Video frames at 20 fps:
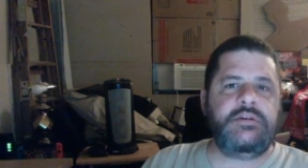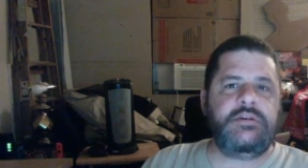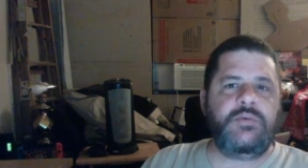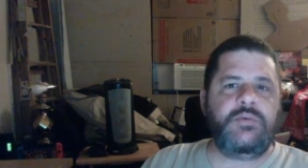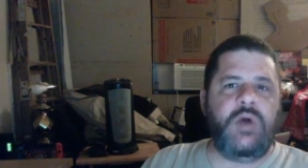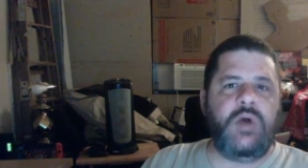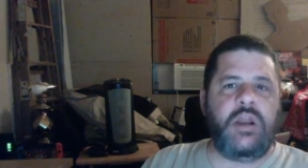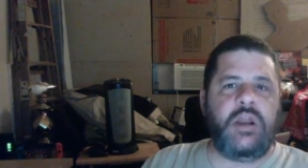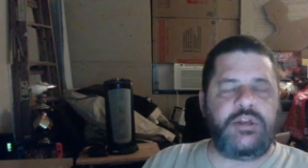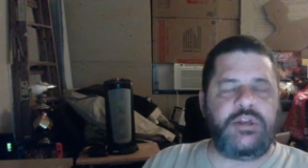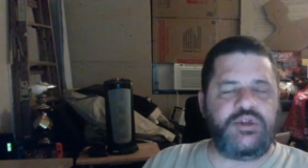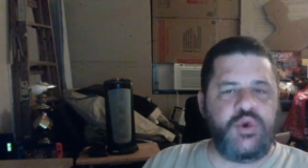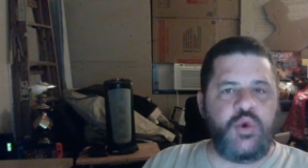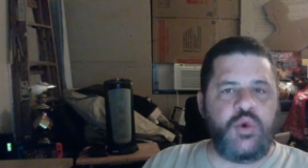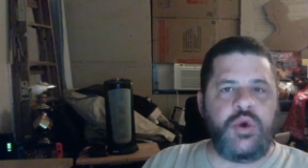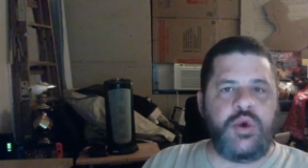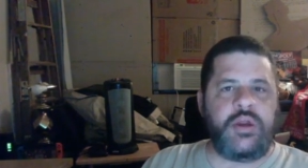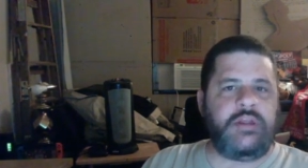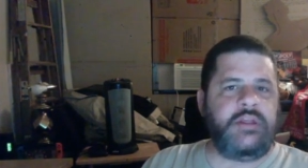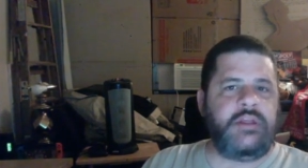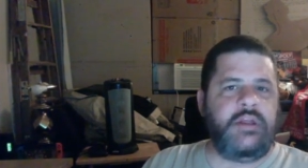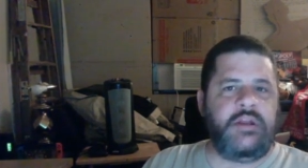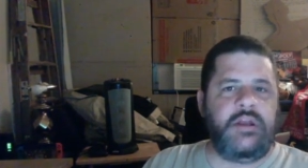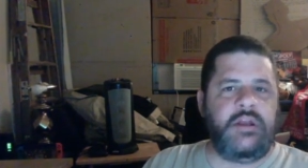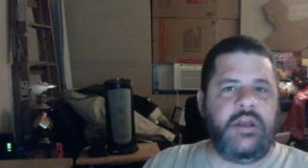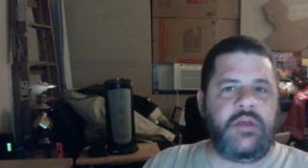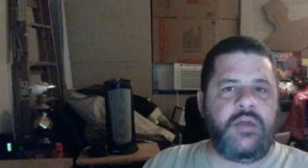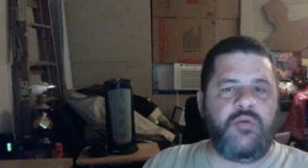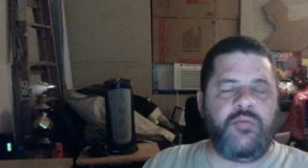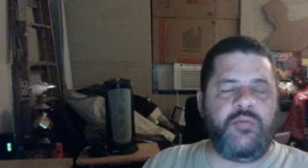while ignoring that
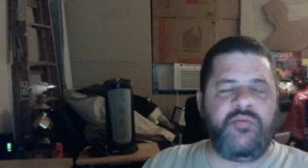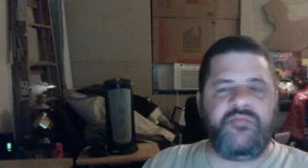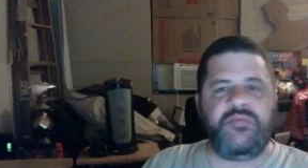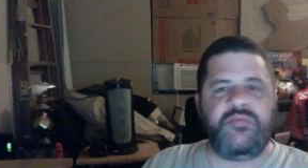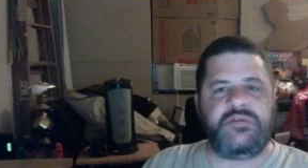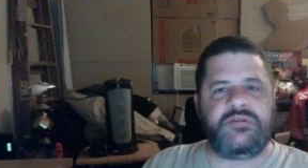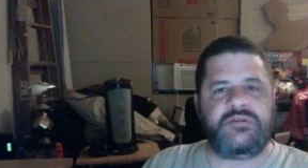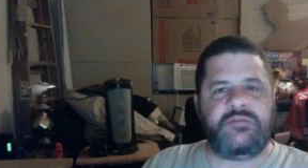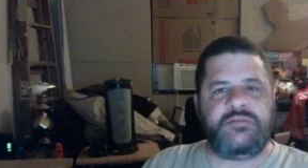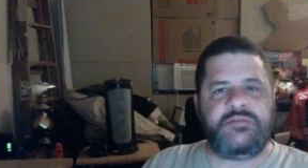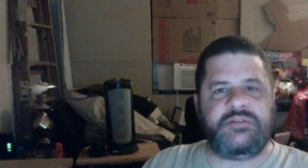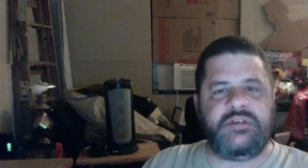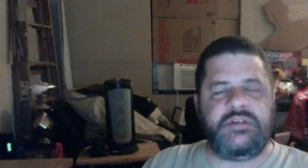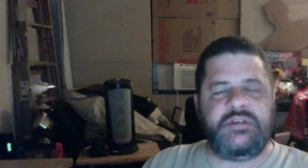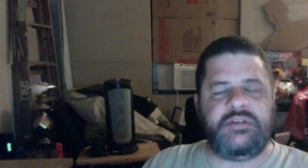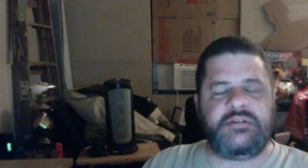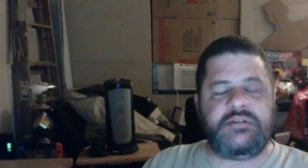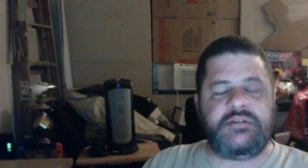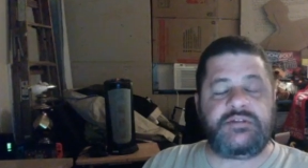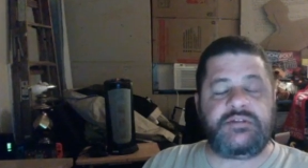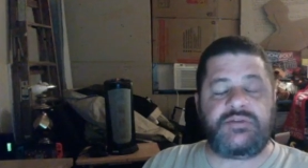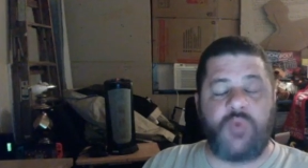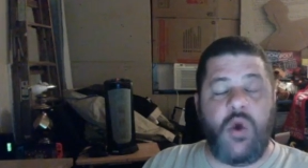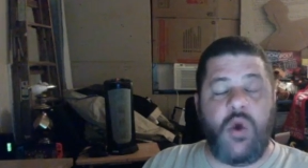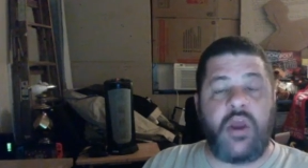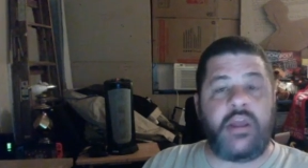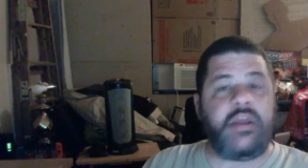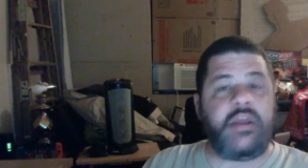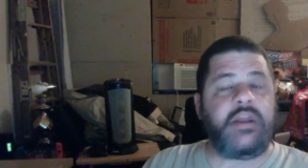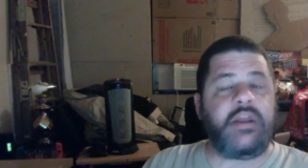a group of Muslims is
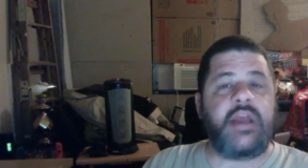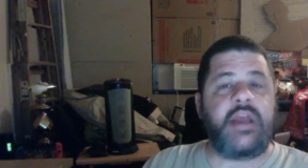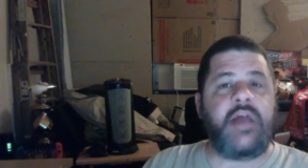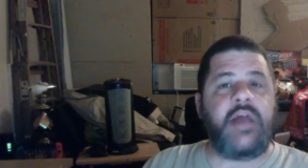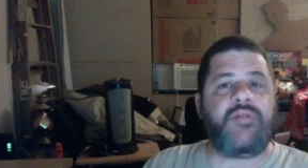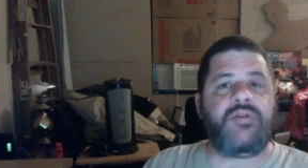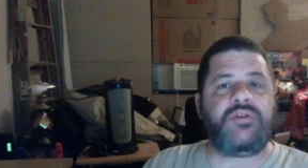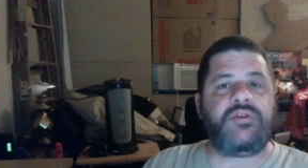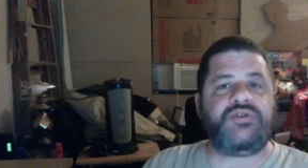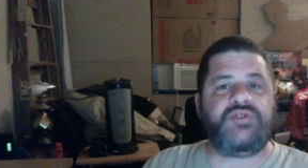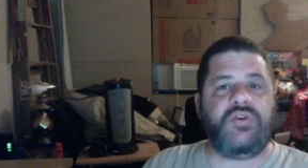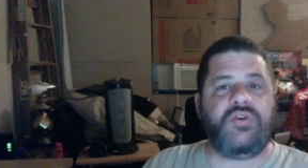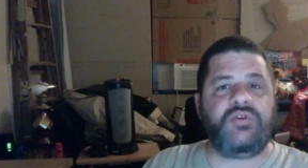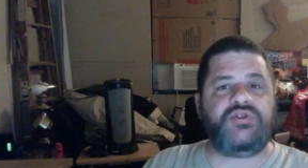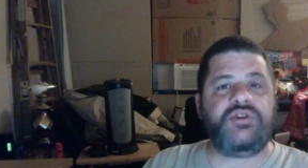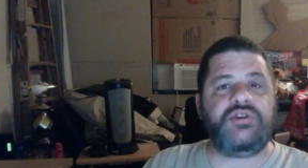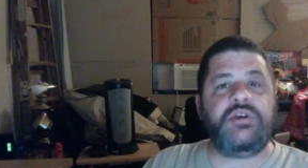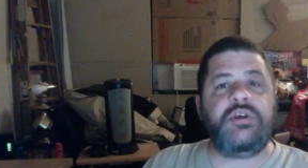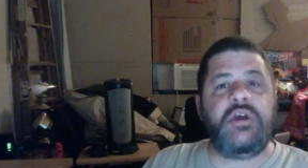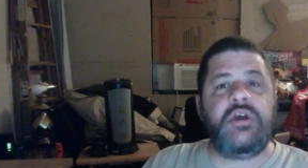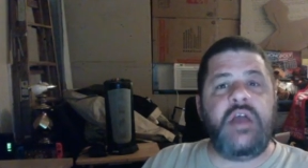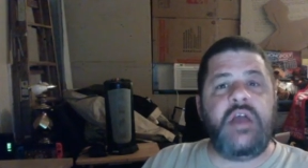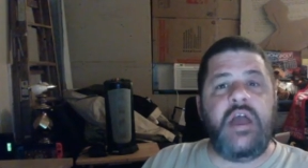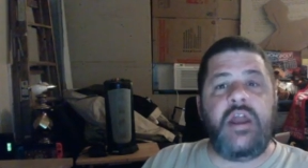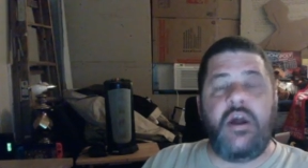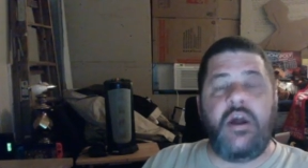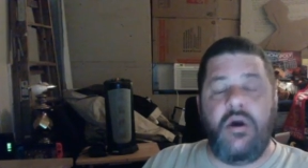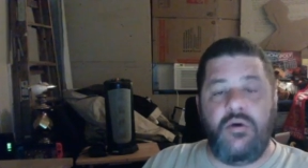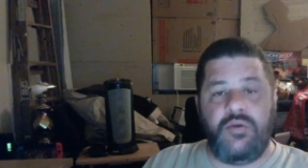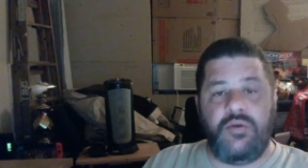squatting in a Catholic church
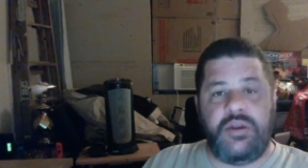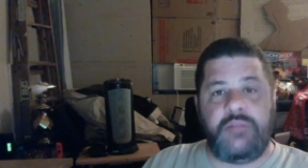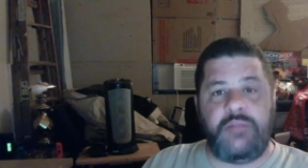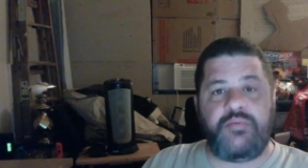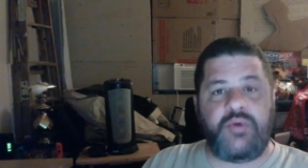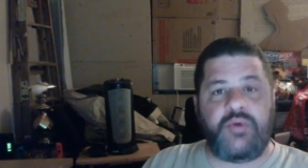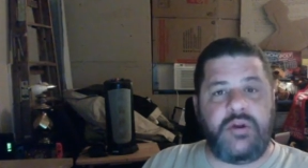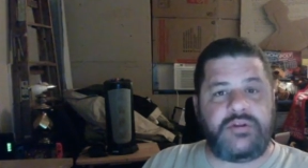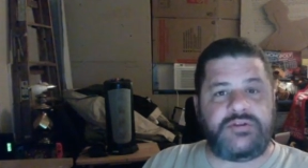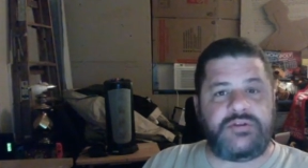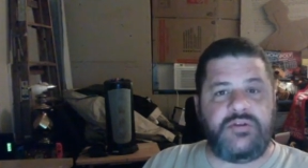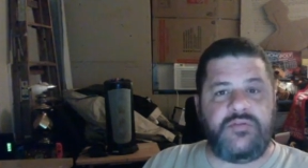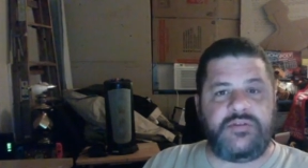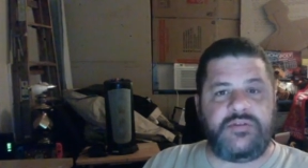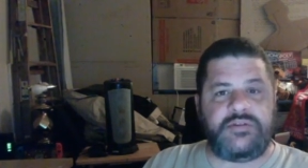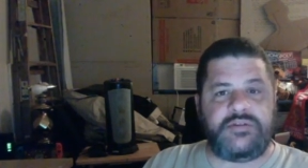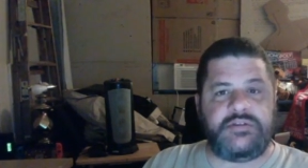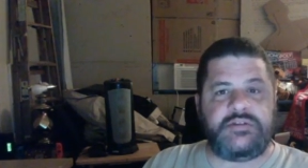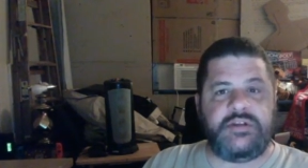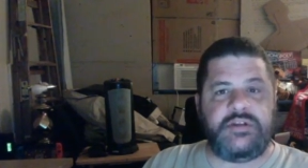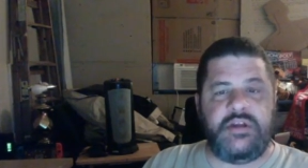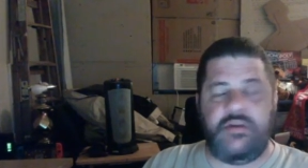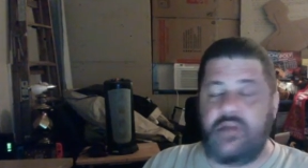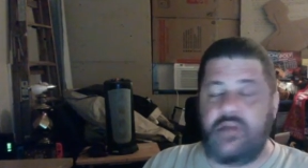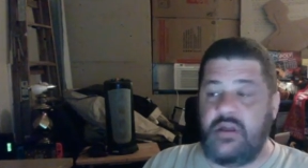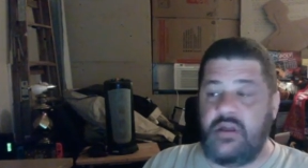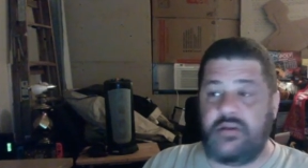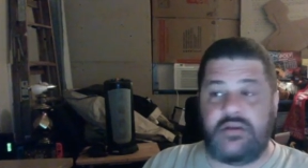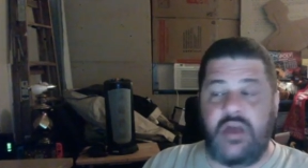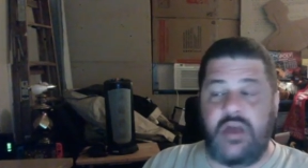and holding prayer services and,
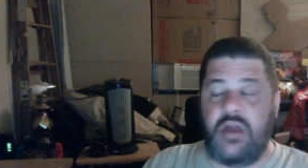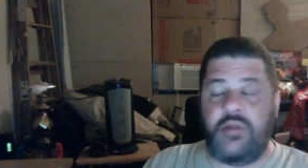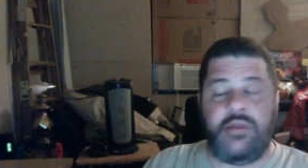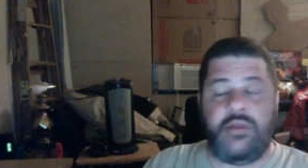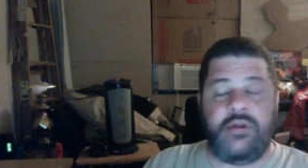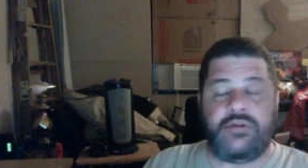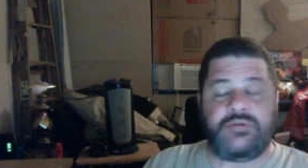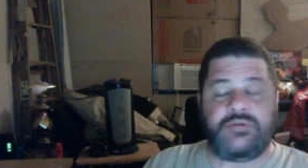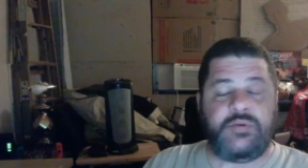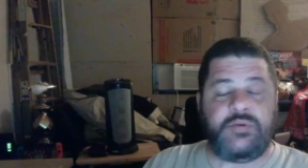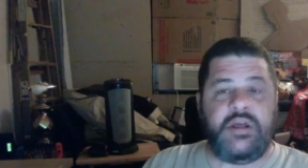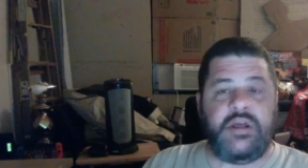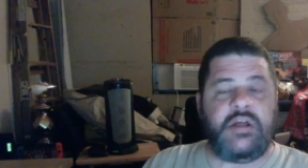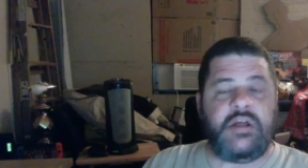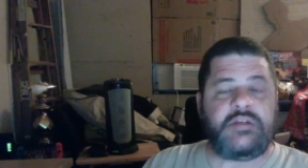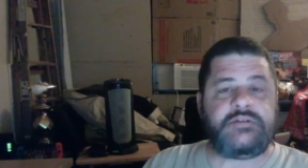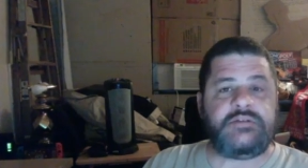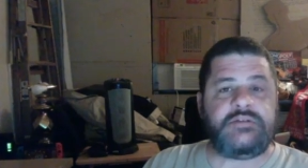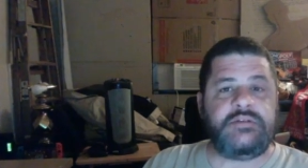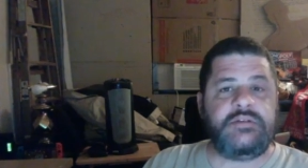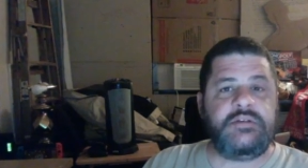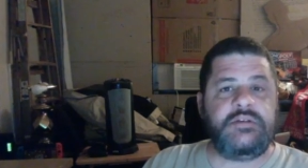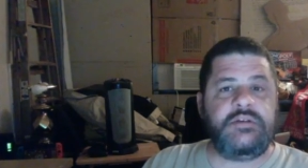and God only knows what else.